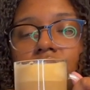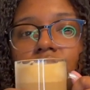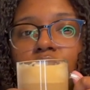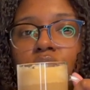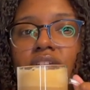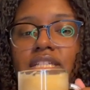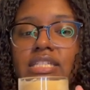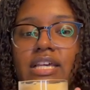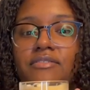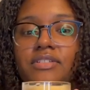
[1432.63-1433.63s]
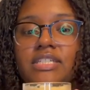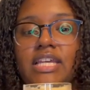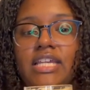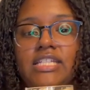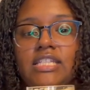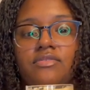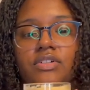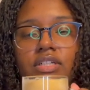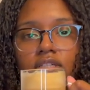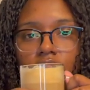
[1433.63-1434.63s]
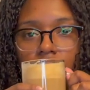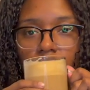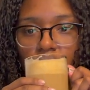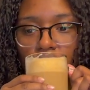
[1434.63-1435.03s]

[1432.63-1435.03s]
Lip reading: You can definitely taste the vanilla.